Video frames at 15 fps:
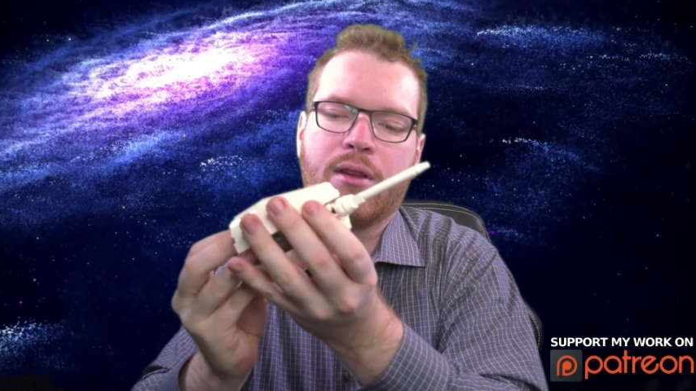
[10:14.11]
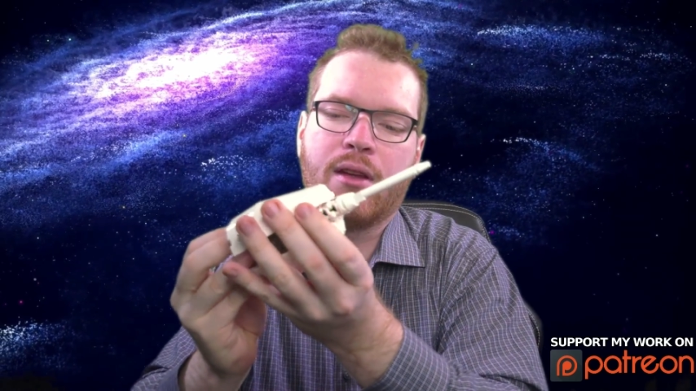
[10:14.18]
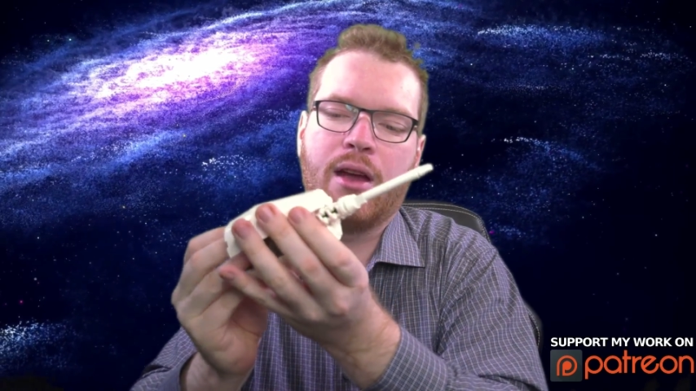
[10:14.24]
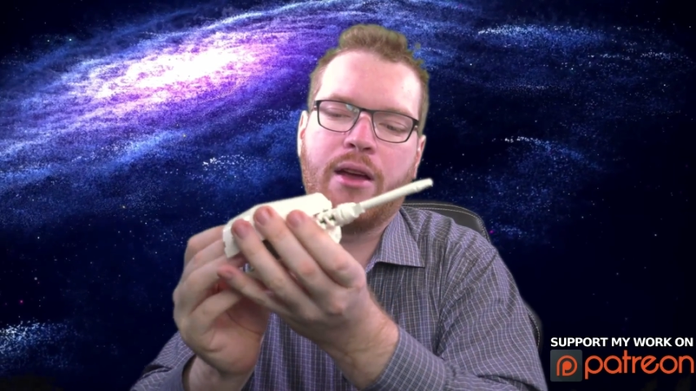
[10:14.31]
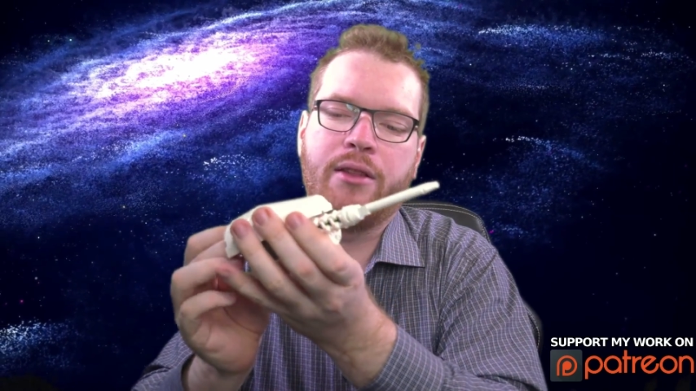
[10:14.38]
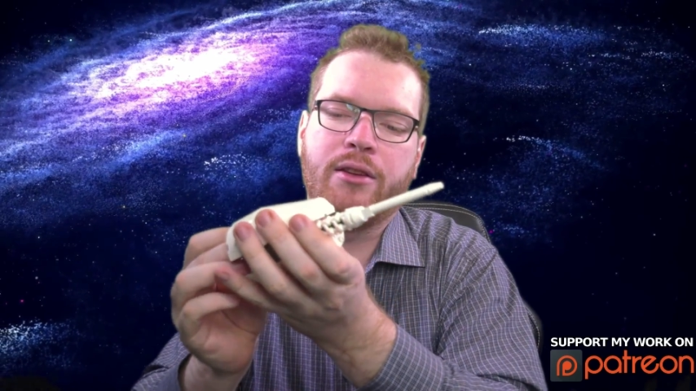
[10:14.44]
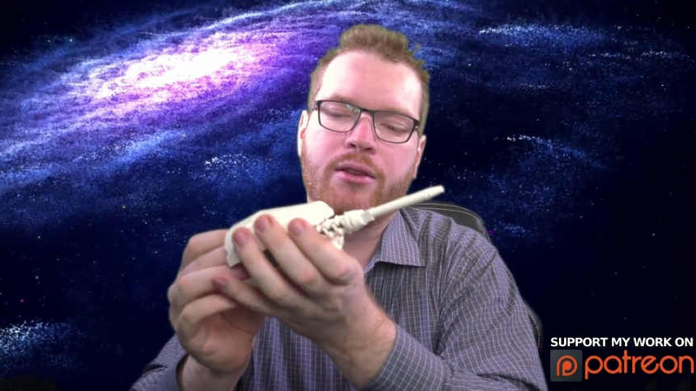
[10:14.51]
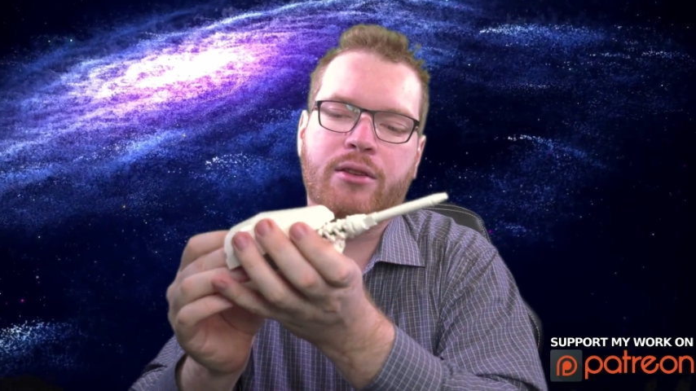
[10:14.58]

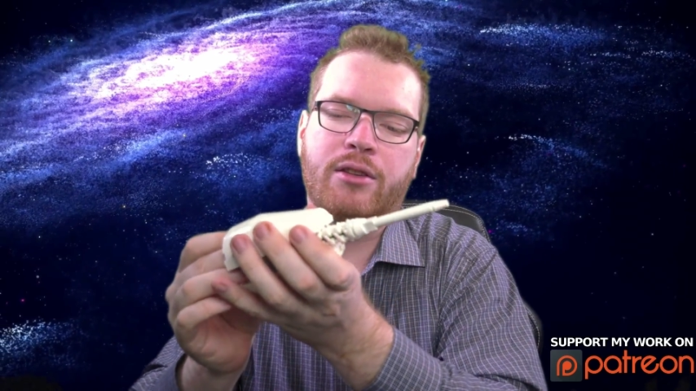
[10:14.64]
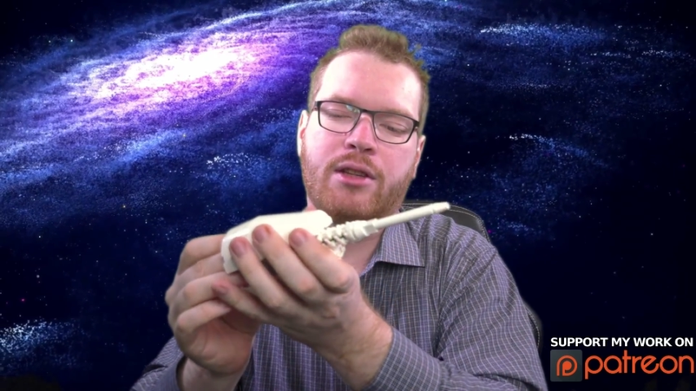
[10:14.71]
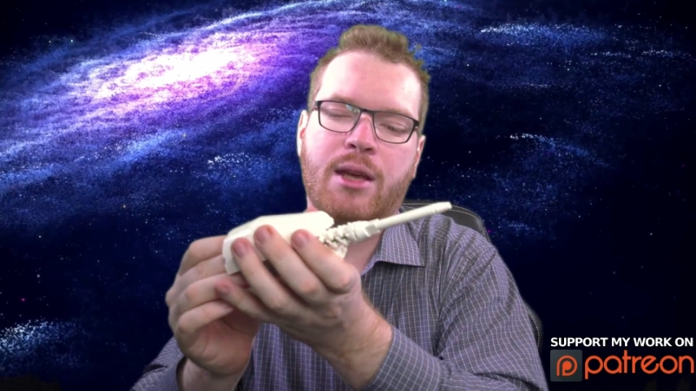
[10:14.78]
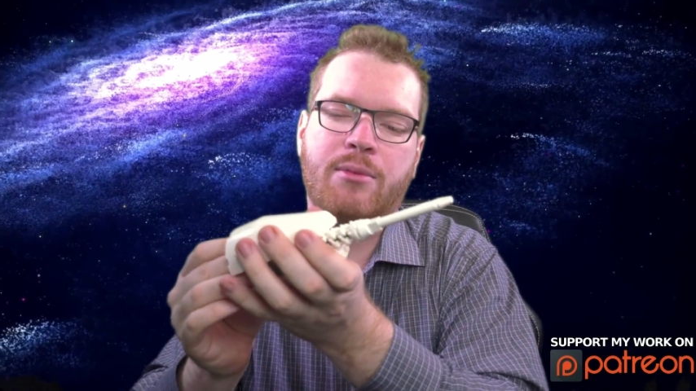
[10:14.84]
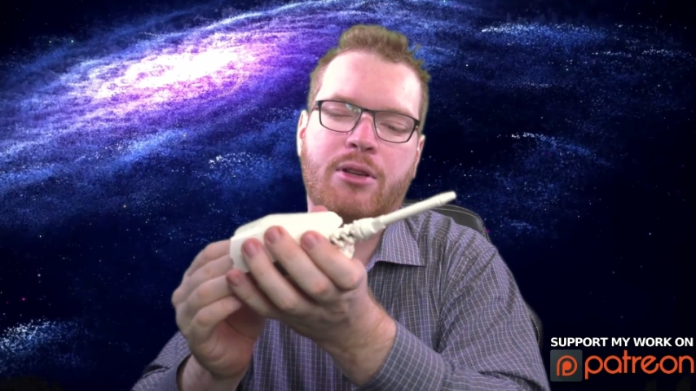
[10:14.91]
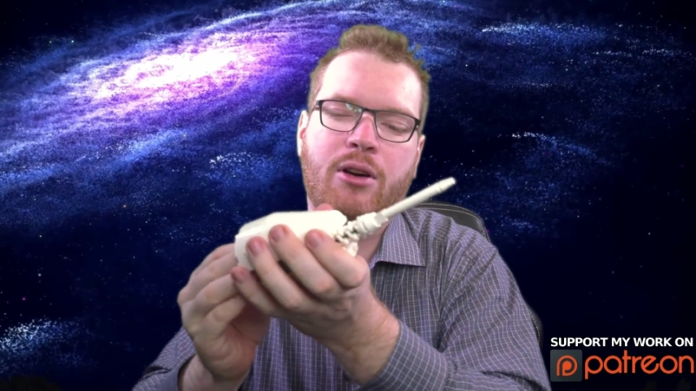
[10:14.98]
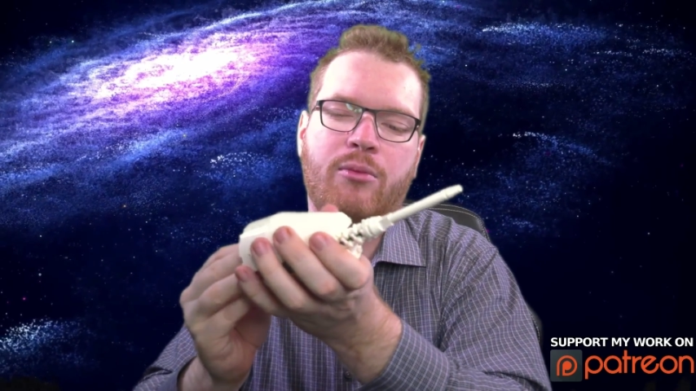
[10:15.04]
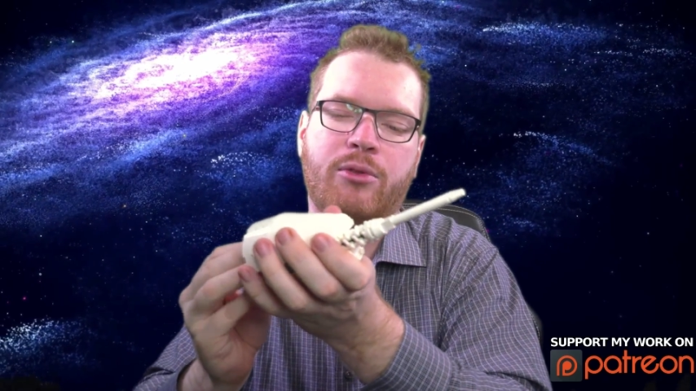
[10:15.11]
and the
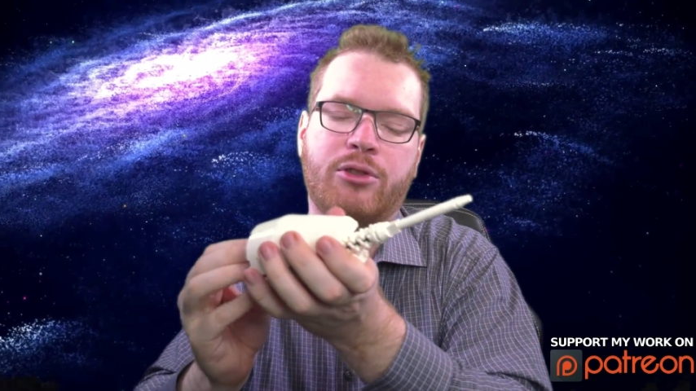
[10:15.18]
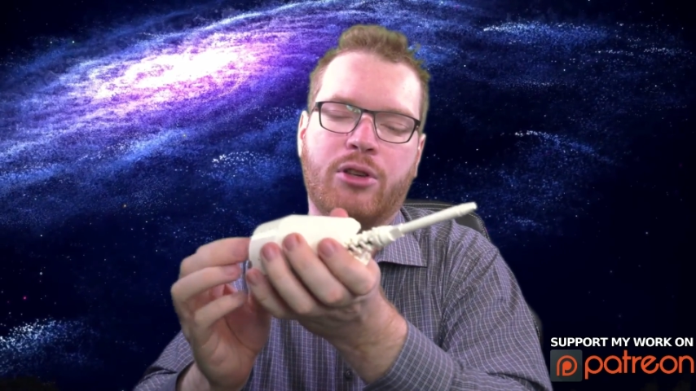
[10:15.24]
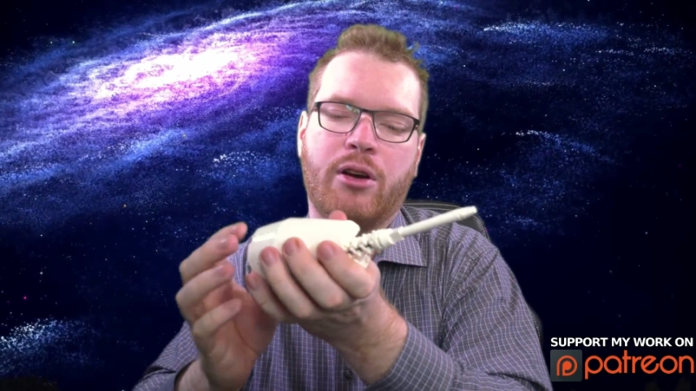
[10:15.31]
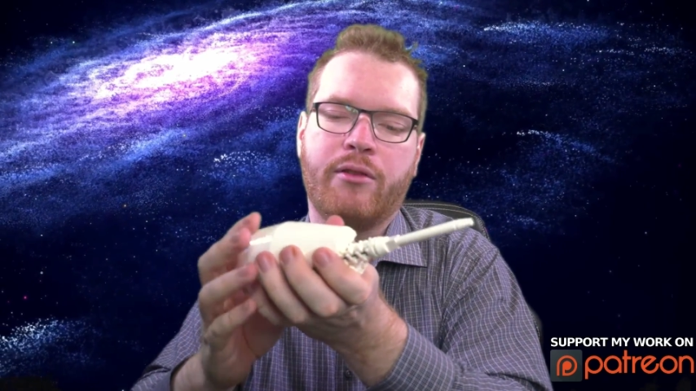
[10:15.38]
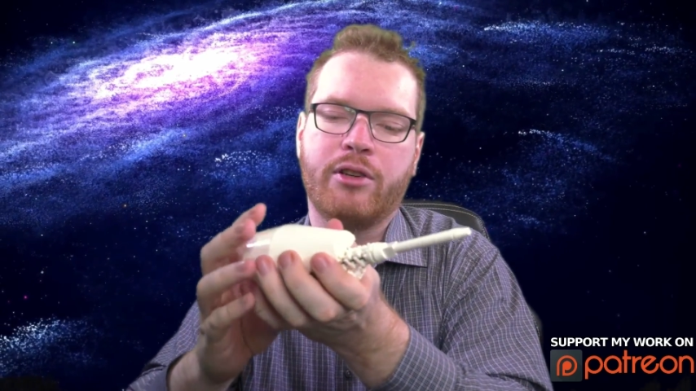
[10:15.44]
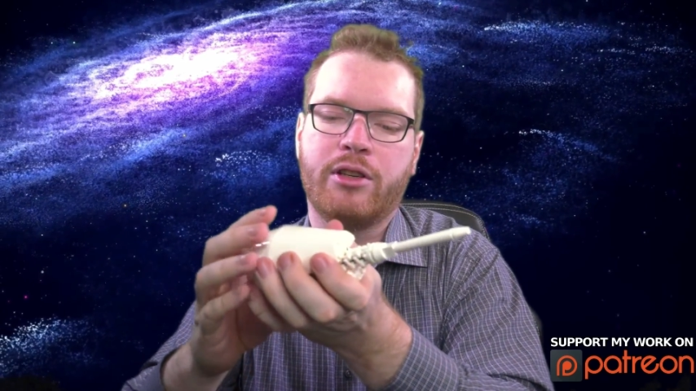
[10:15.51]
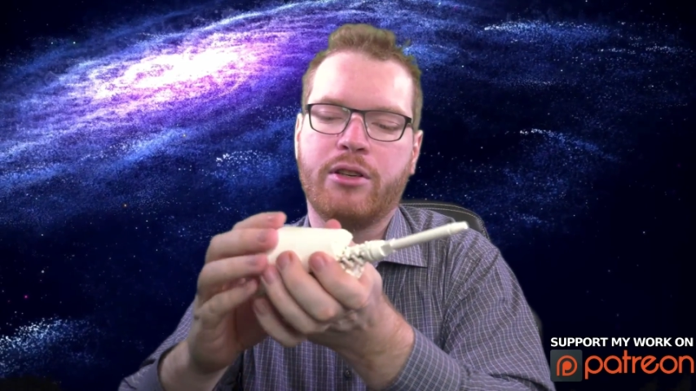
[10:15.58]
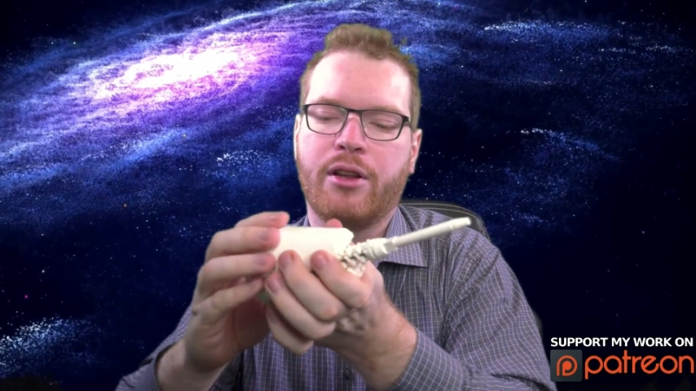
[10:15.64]
escape tower was
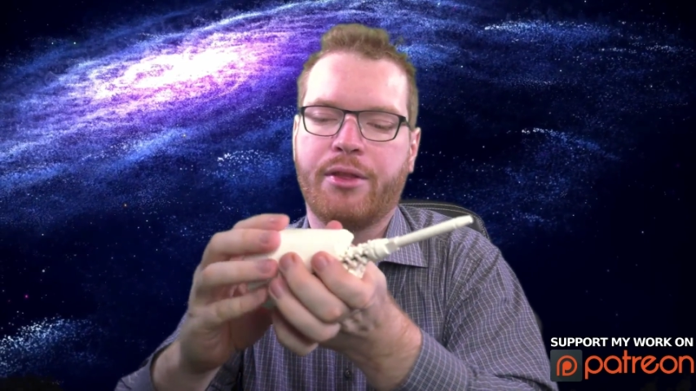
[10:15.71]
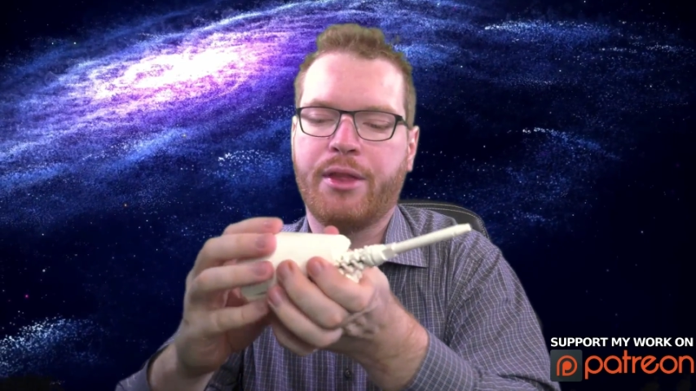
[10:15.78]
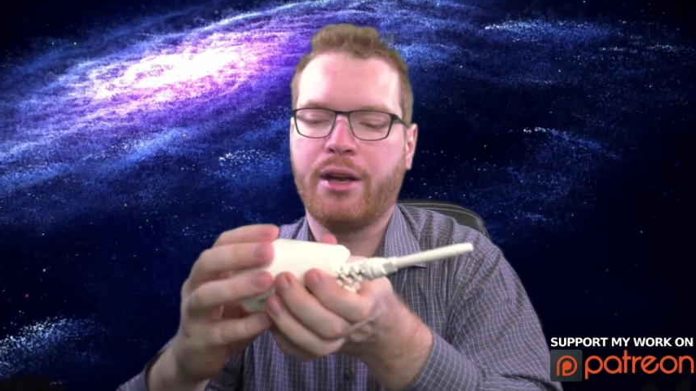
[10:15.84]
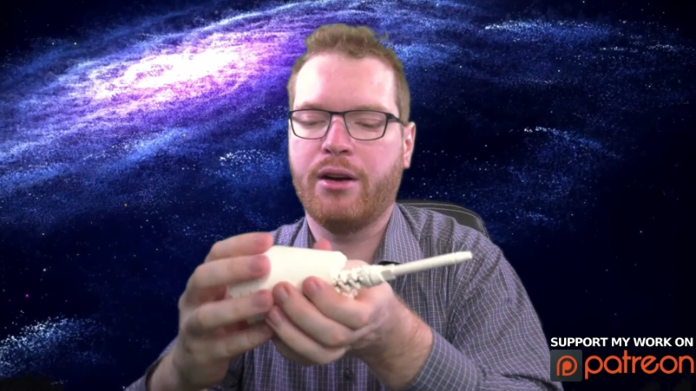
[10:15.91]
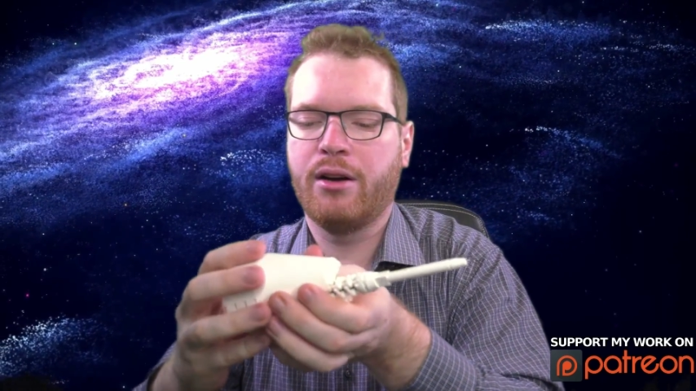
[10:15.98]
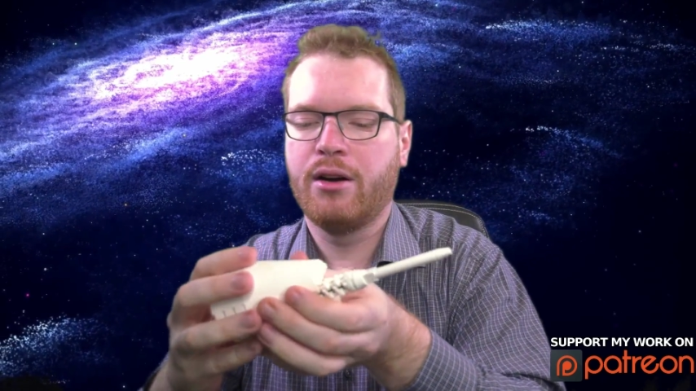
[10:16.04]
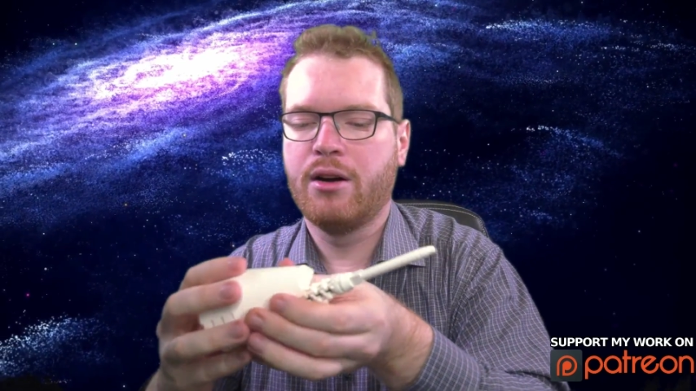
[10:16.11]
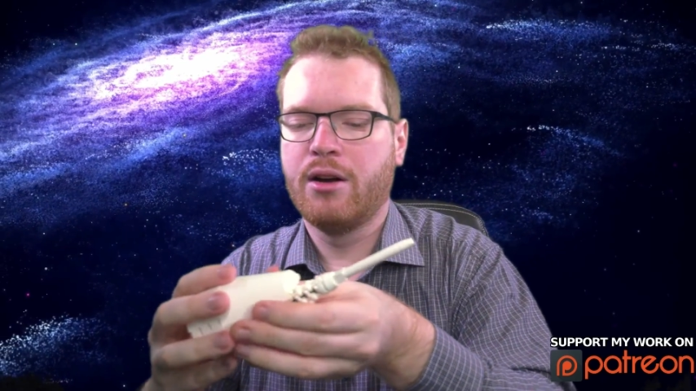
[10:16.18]
obviously not
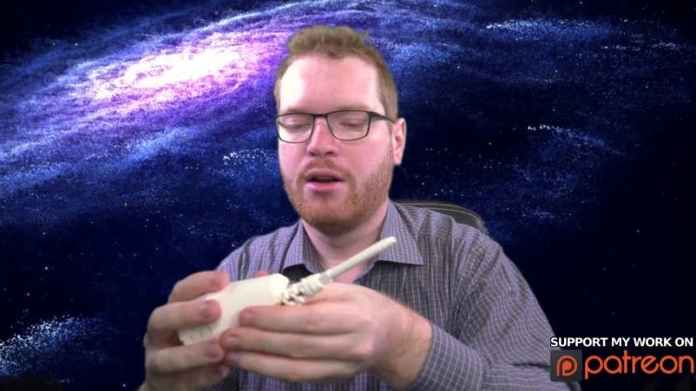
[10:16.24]
there,